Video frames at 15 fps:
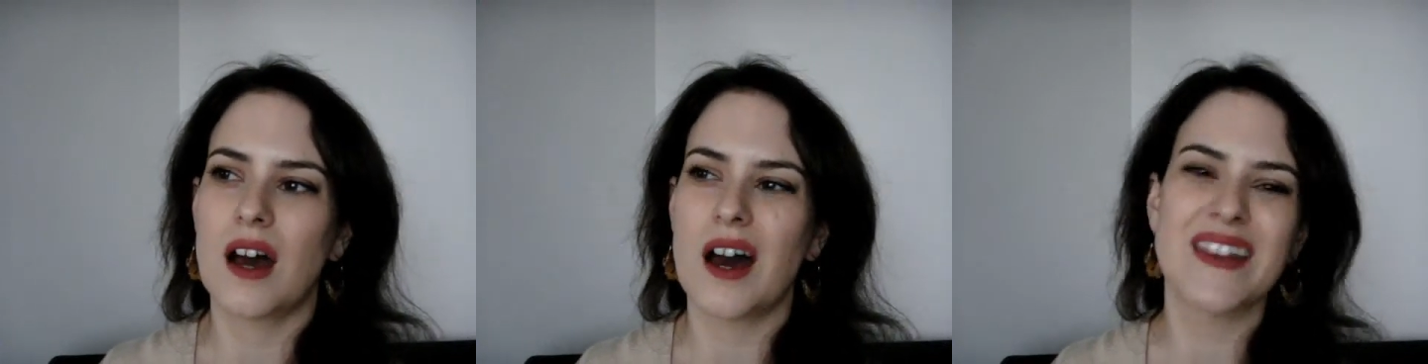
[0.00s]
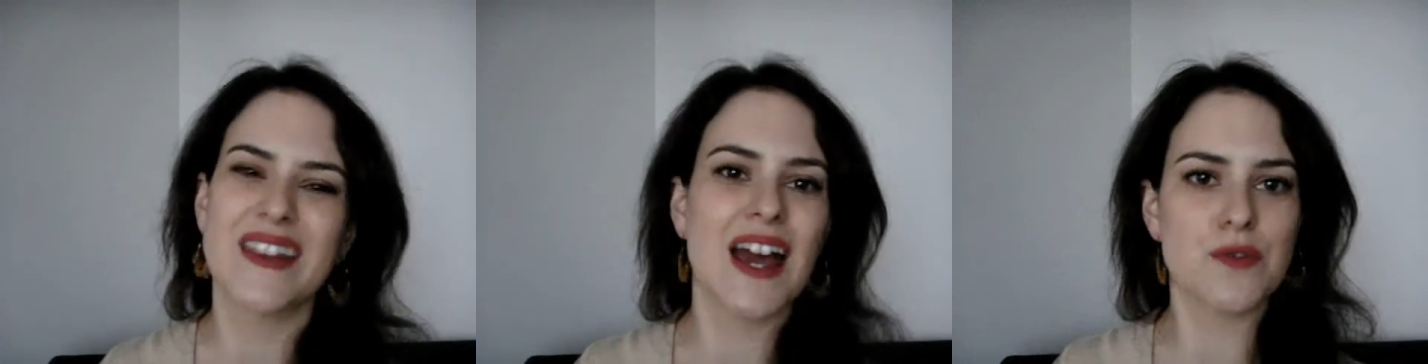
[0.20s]

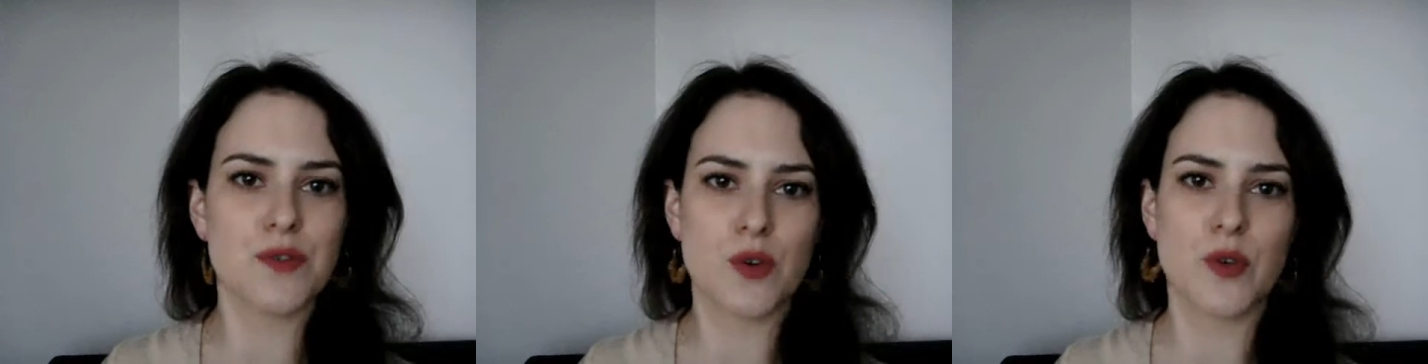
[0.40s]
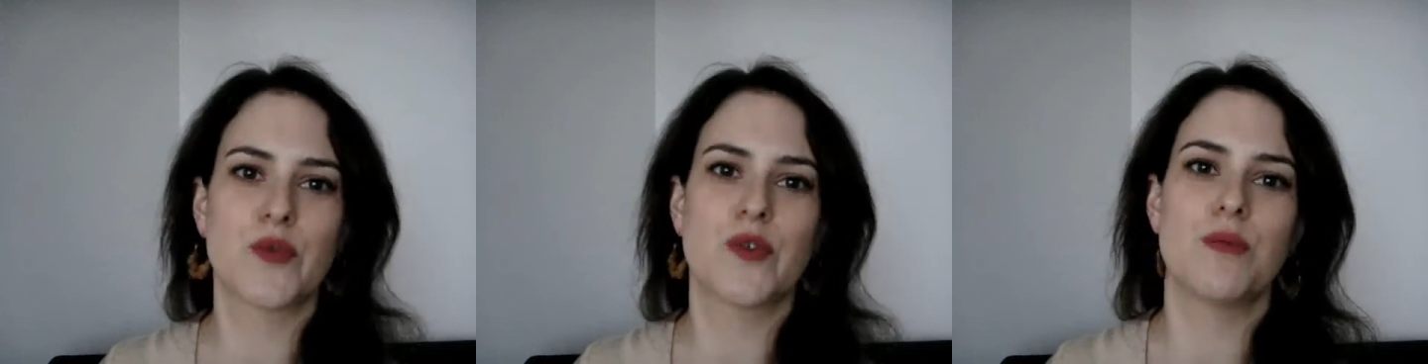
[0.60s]
and they
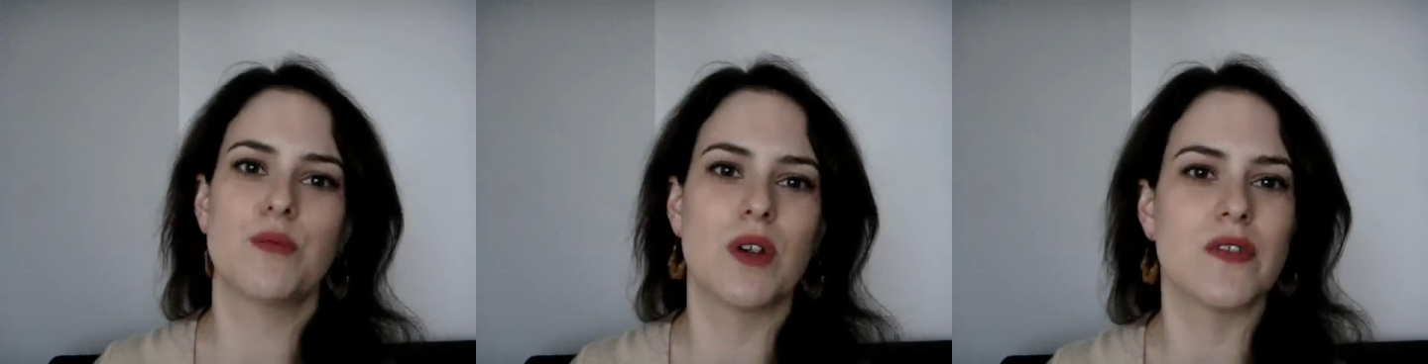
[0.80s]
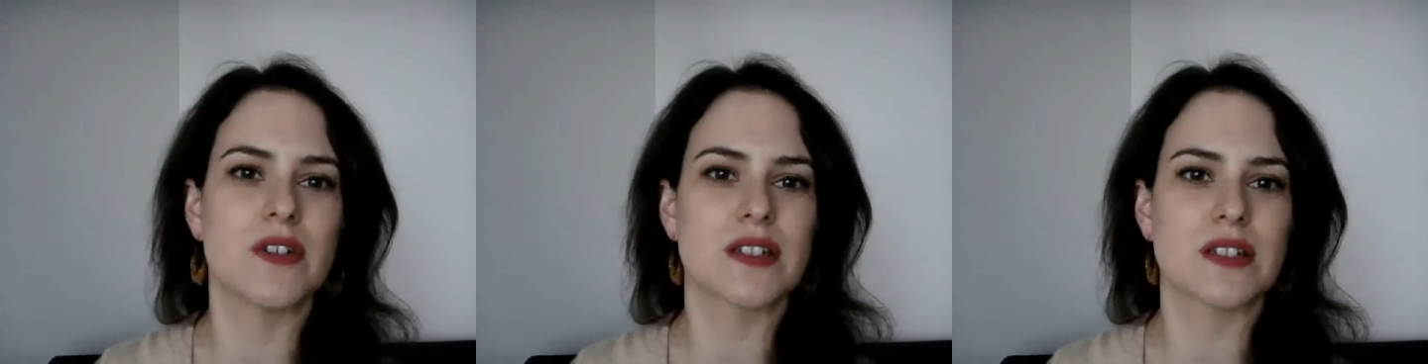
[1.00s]
have got a few
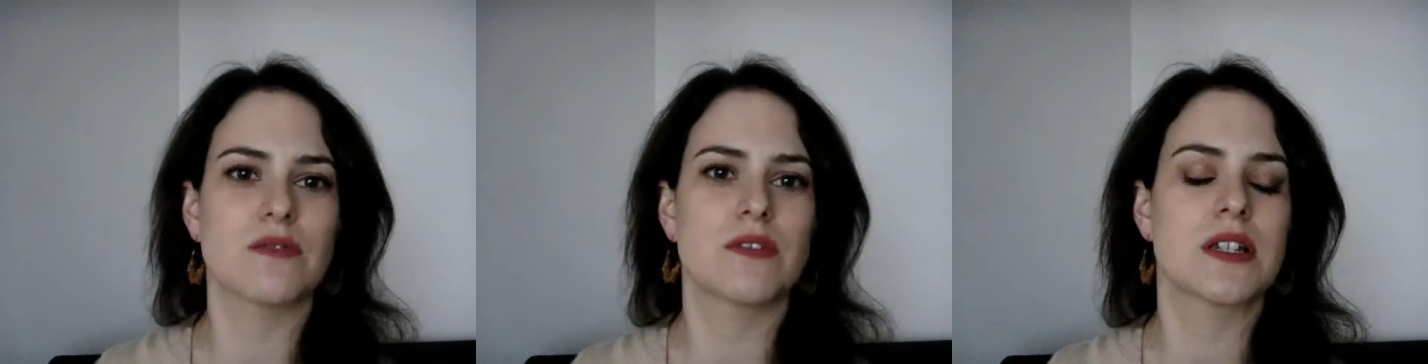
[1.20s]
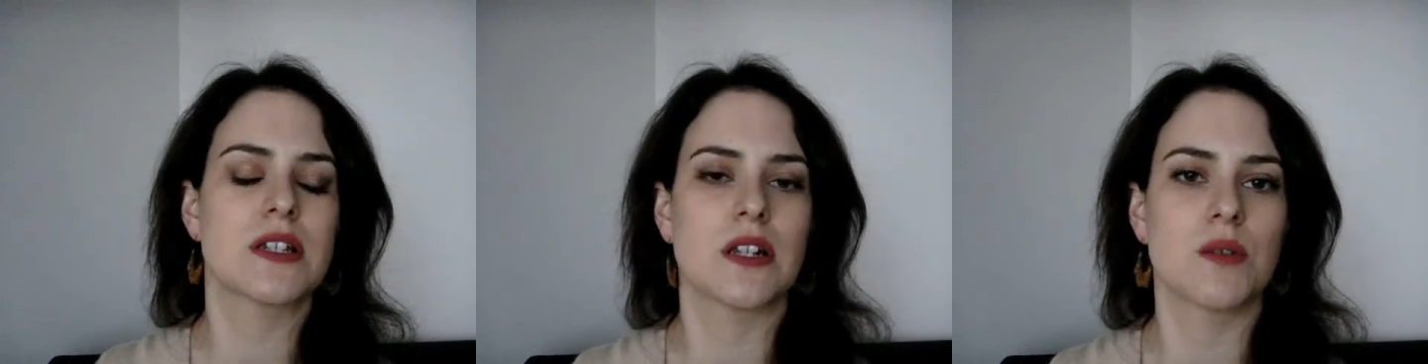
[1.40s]
movies. I
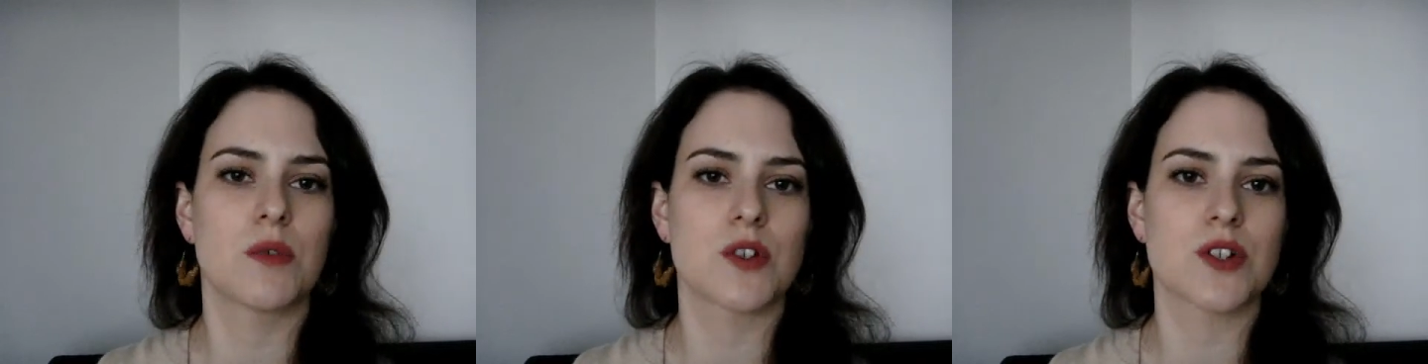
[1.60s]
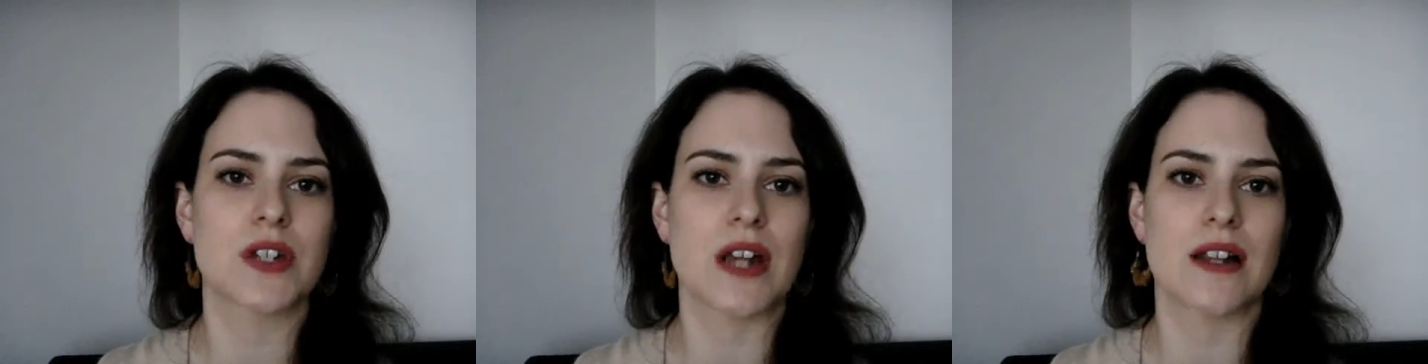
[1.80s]
recently
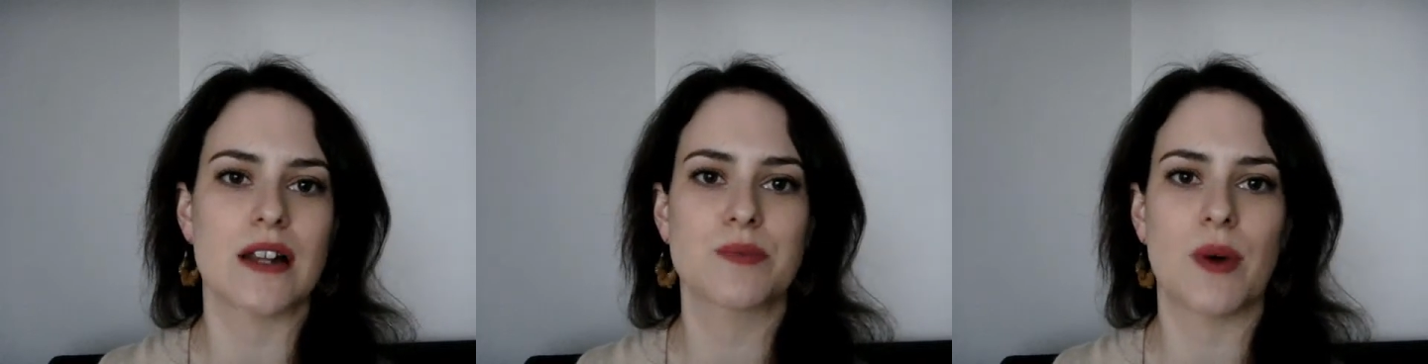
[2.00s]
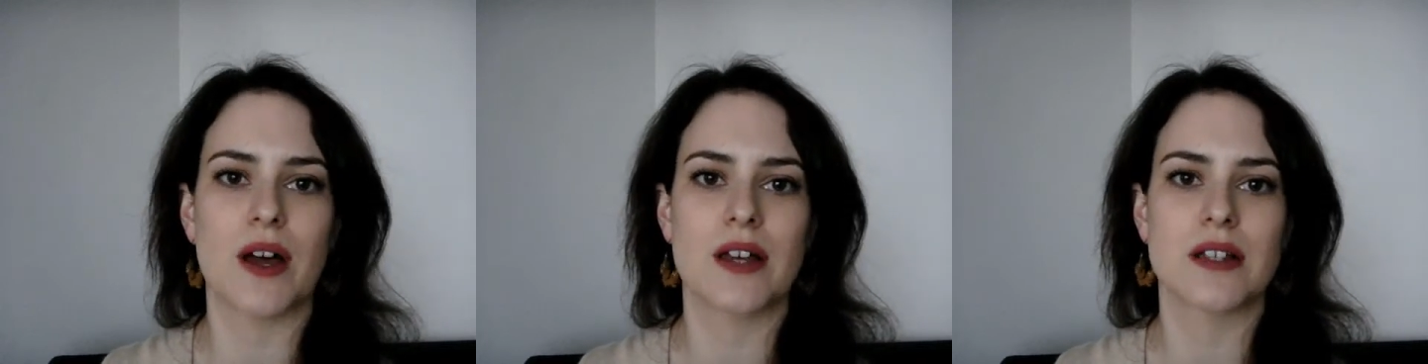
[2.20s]
watched
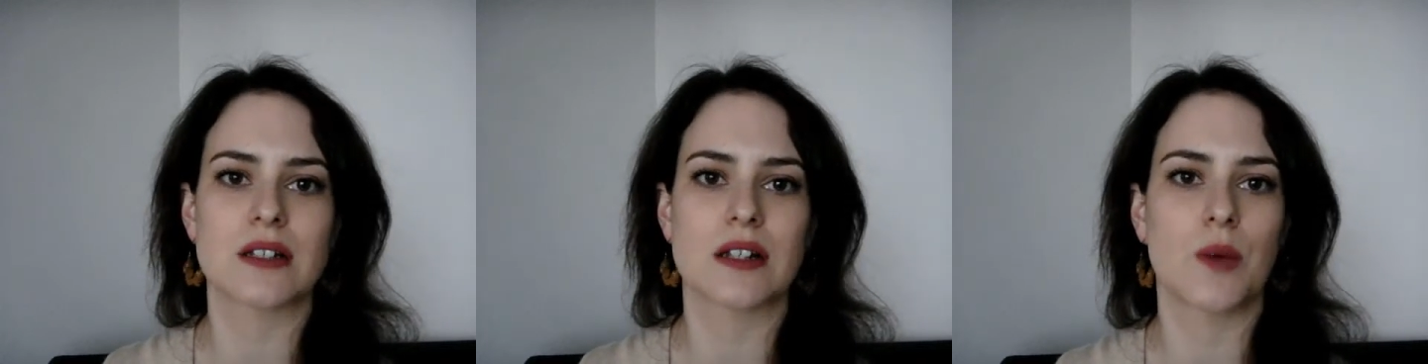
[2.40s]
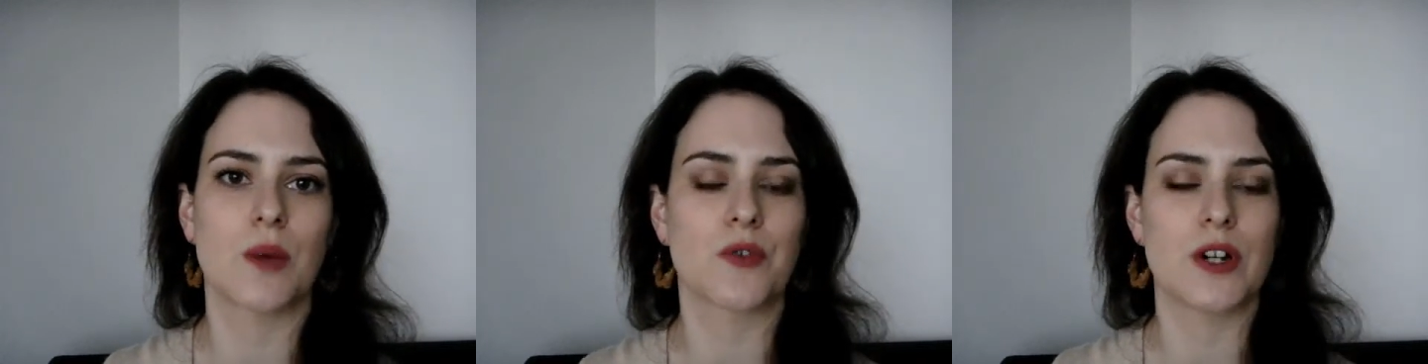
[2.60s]
Dallas Buyers
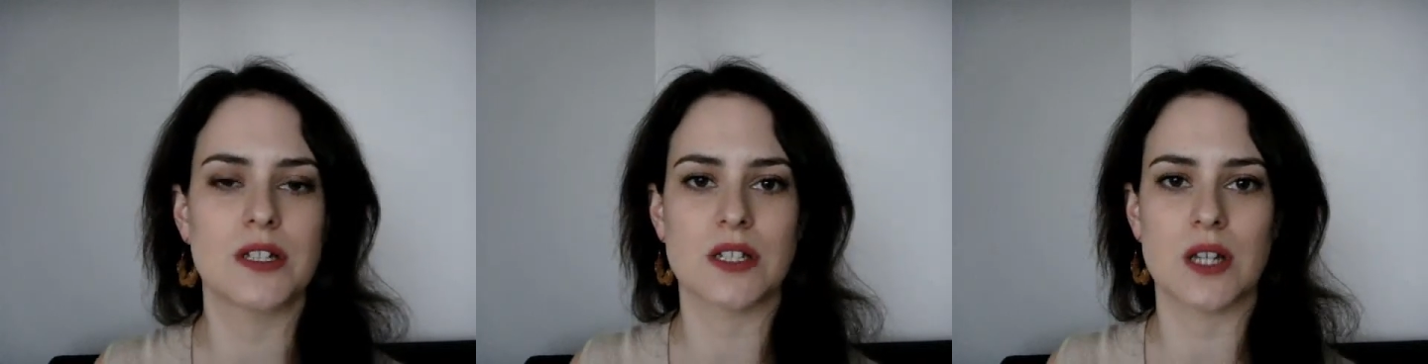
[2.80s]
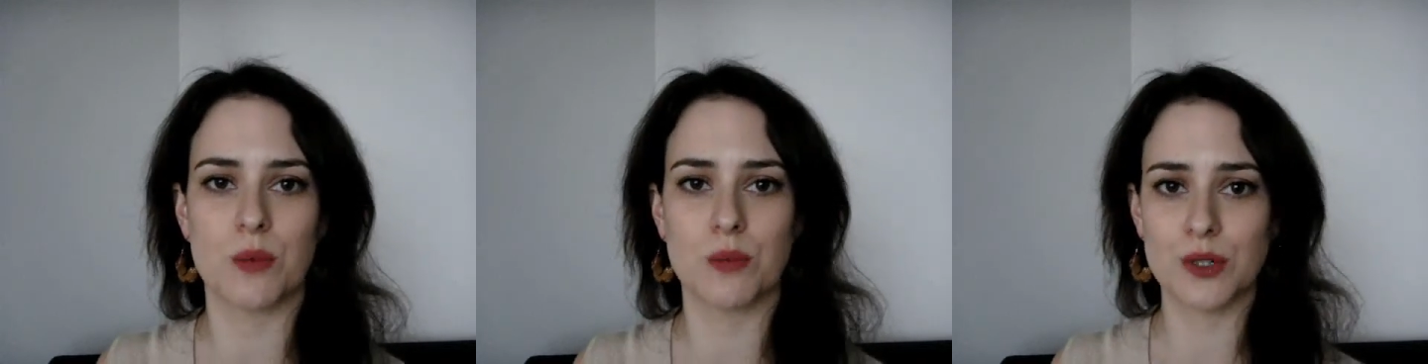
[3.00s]
Club, for
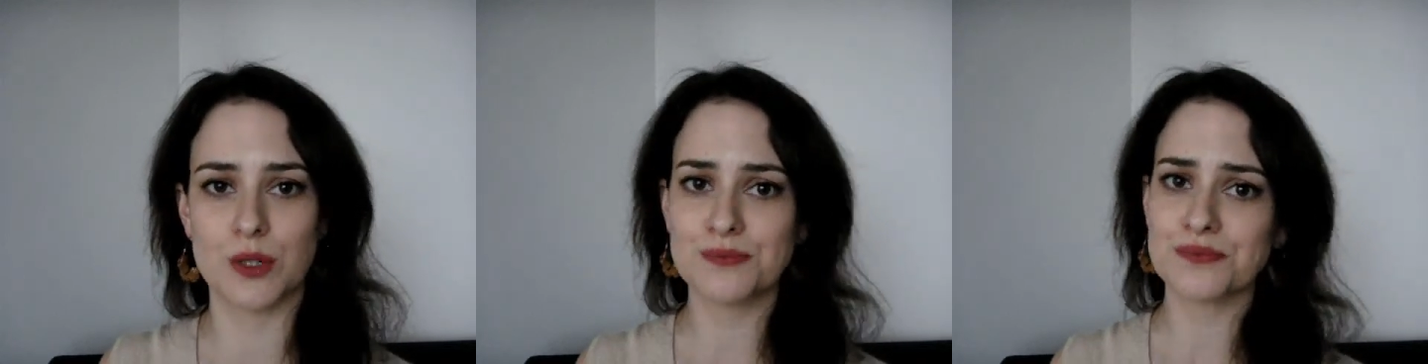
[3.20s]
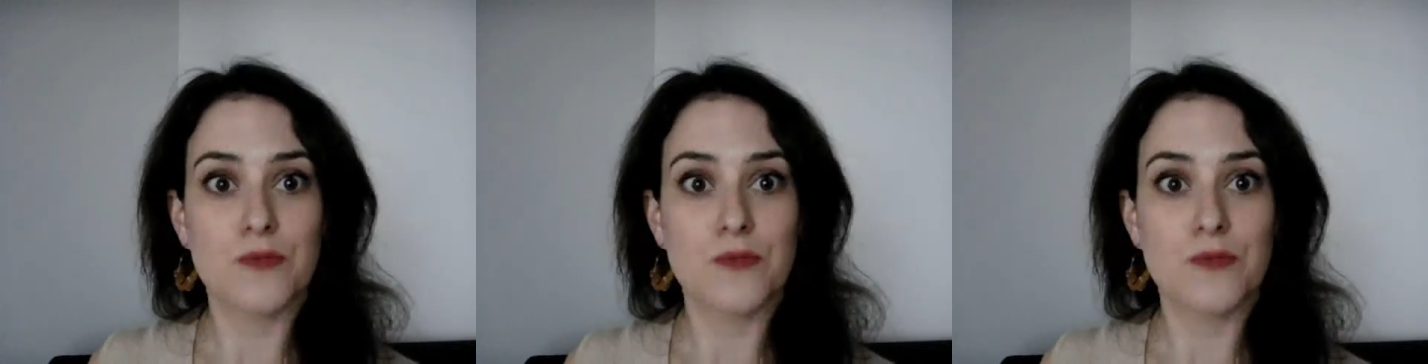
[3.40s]
example.